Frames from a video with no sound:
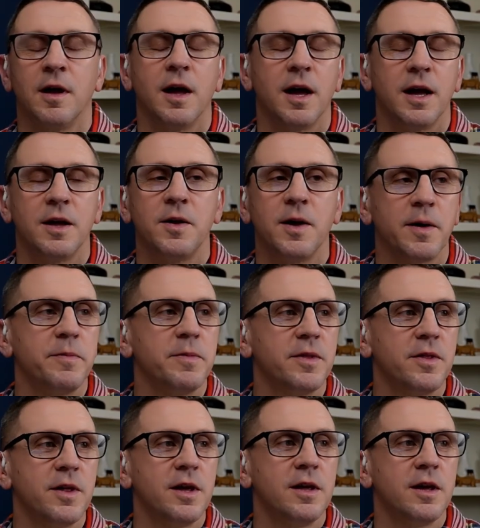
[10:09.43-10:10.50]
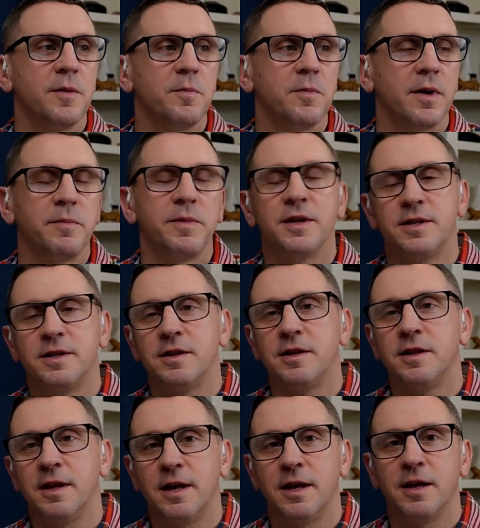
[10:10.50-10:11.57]
Yeah, the I mean,
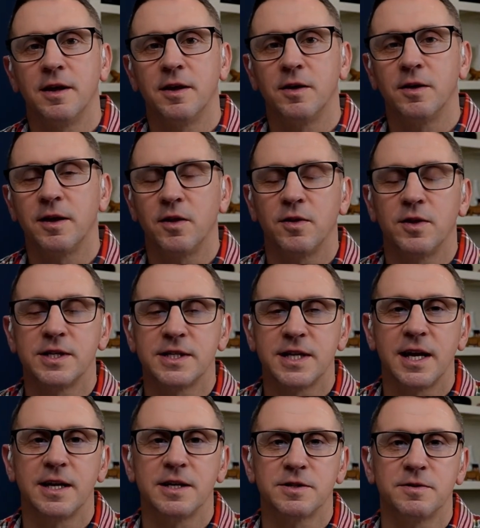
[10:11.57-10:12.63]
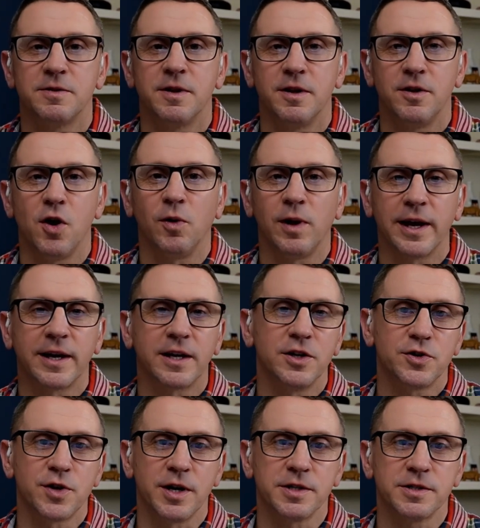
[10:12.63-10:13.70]
the saying is know, like, and
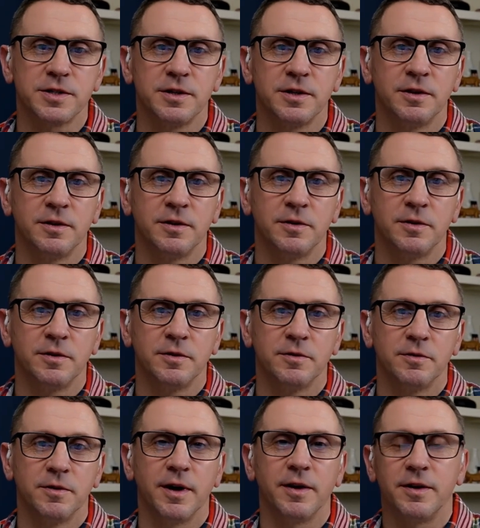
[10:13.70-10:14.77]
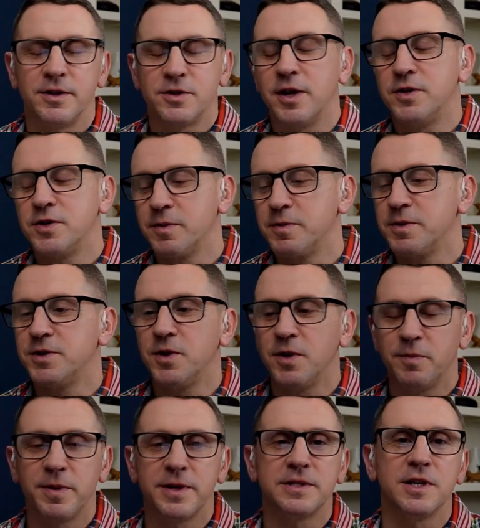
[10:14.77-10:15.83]
trust. Yeah. In terms of doing
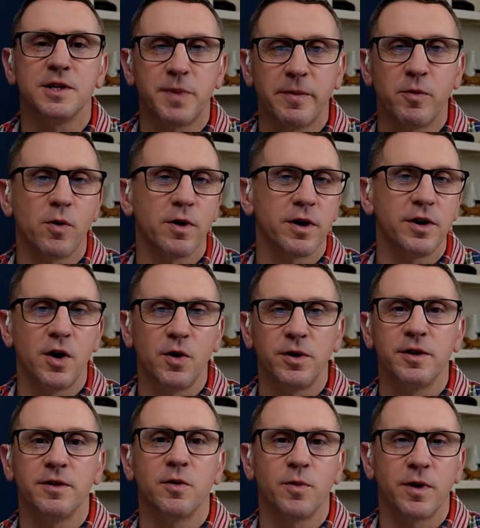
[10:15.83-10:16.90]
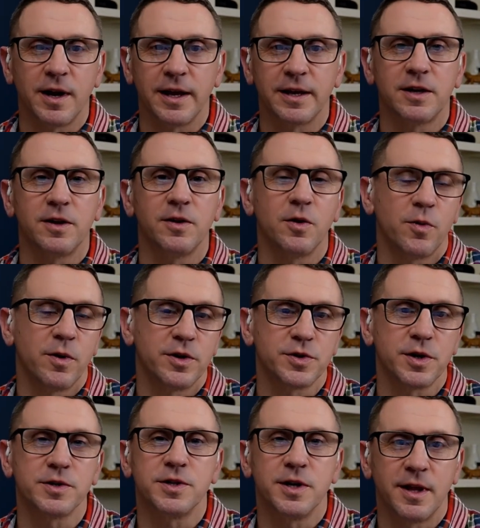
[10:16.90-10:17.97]
business, people want to know you, they want to like you, they want to
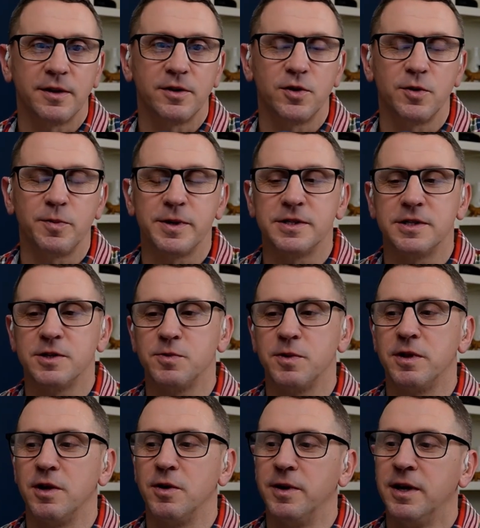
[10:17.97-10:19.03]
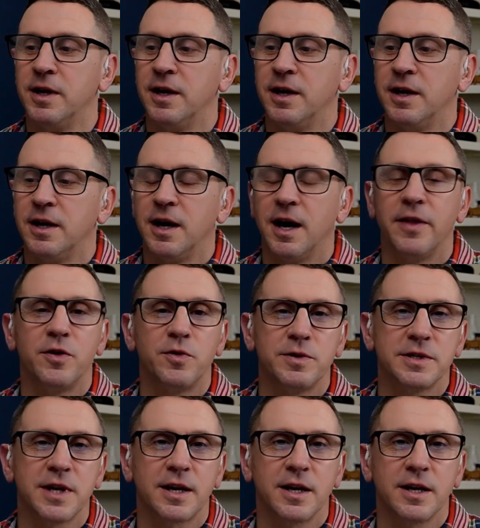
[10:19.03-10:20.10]
trust you, and they'll do business with you. And there is
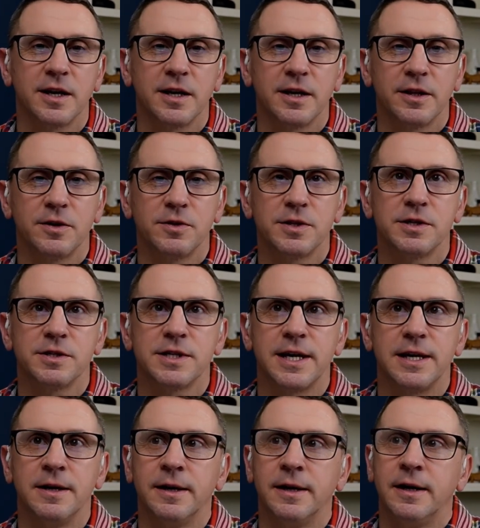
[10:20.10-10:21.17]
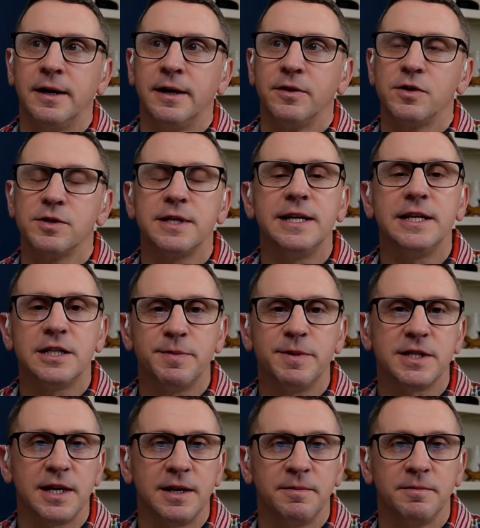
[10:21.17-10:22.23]
like a there's an
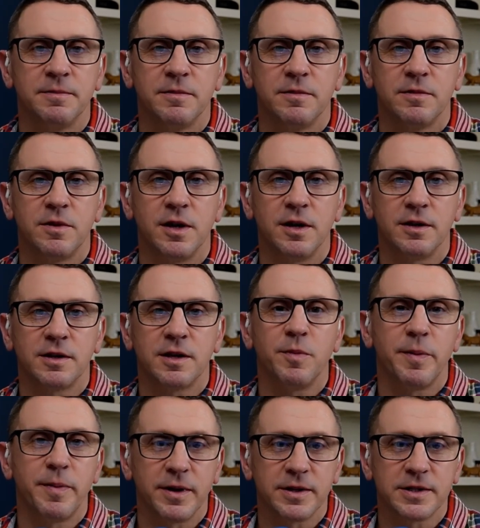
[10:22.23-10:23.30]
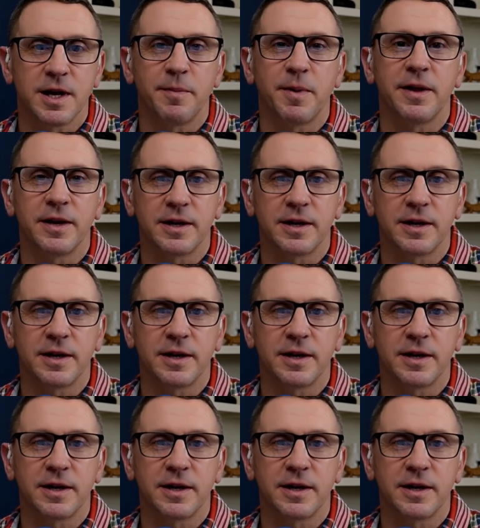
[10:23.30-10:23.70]
intimacy that can be built up by that